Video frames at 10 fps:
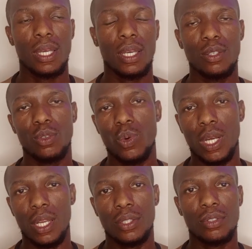Enugu
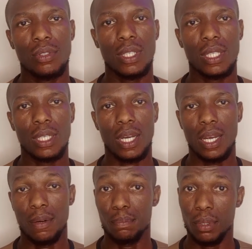Electric
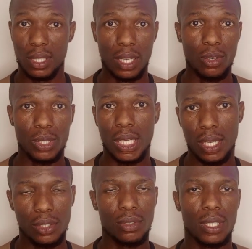and Port Harcourt
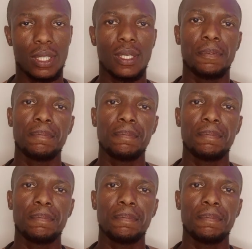Electric.